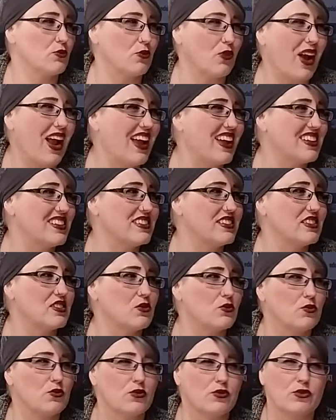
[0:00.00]

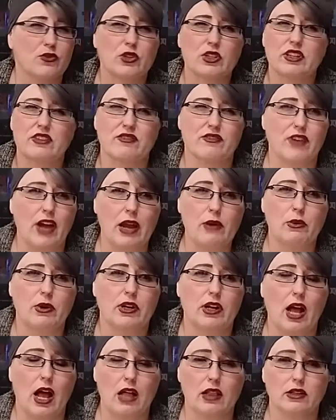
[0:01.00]
reds, really
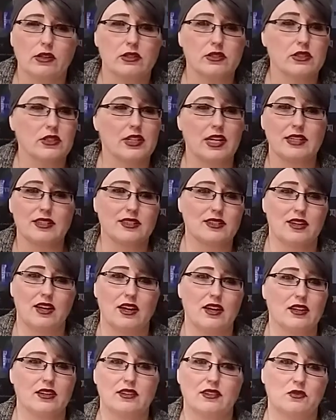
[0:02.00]
vibrant colors,
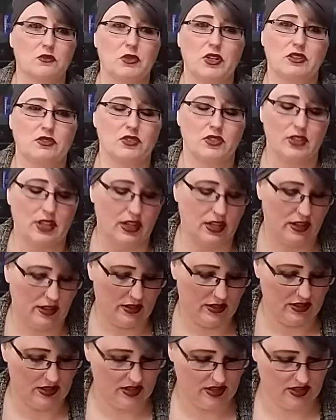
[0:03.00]
we don't do that here.